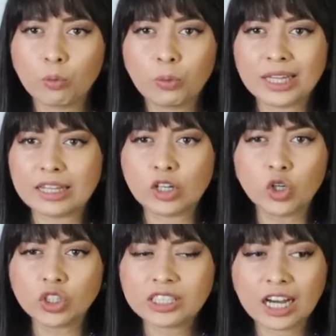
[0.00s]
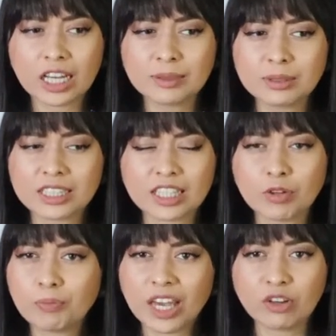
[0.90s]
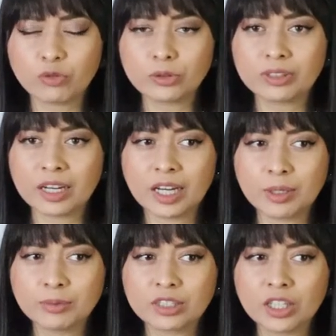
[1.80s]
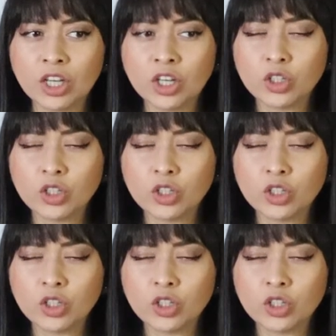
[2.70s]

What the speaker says: with the good times and the painful times.